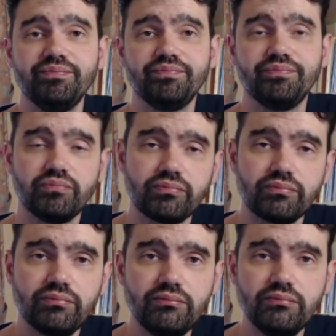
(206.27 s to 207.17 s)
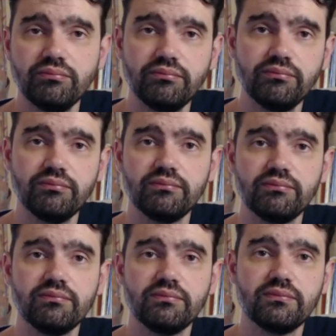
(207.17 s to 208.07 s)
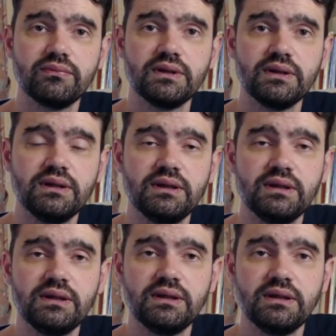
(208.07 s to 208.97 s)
Nothing is said.